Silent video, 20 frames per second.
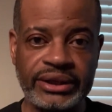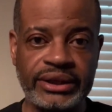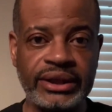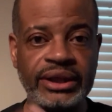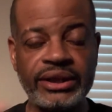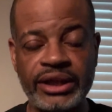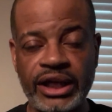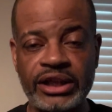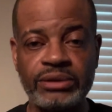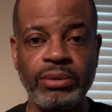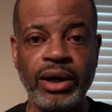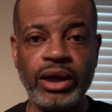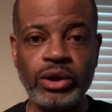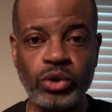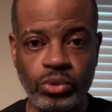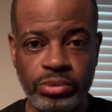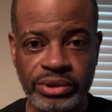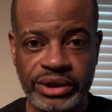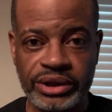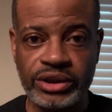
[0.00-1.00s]
and that's by
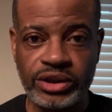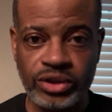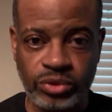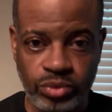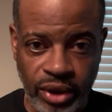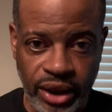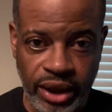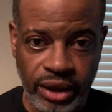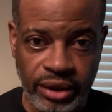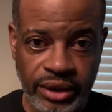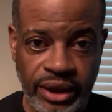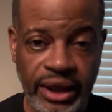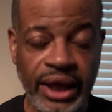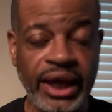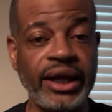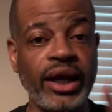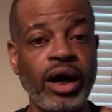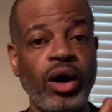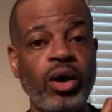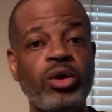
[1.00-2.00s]
Lumix as well.
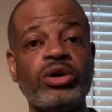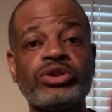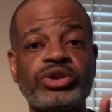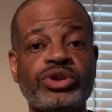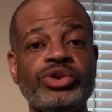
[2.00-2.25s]
And I also